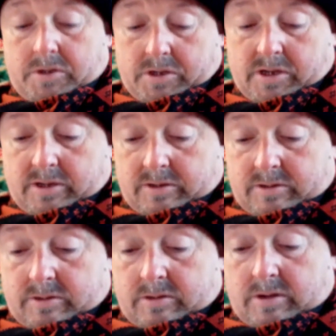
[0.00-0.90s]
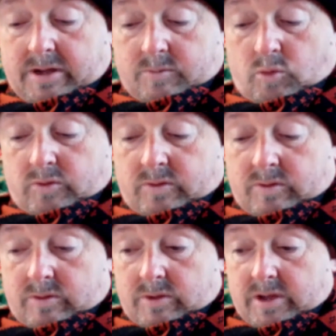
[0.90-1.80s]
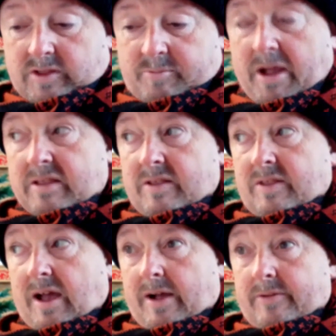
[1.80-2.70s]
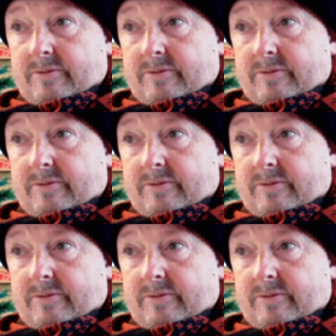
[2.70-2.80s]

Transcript: And I wasn't expecting that